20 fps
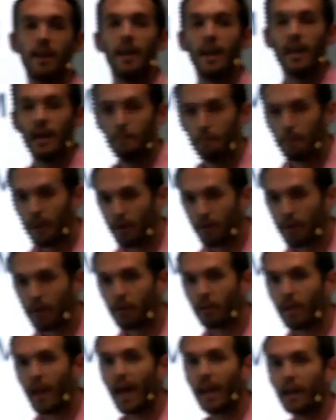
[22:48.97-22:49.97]

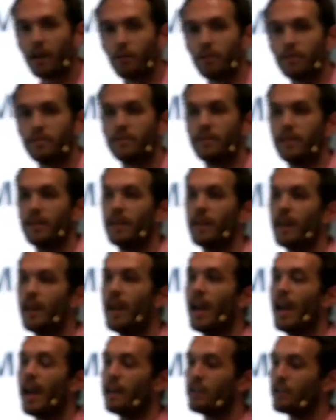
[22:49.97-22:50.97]
empirical adequacy,
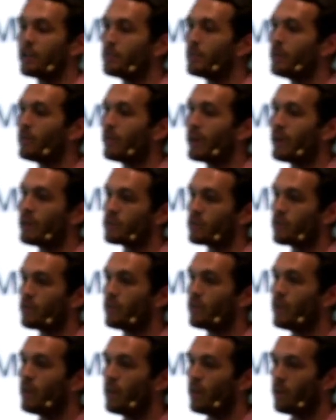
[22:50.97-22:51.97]
and experiential
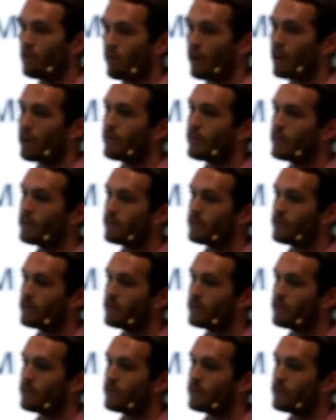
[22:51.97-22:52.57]
relevance.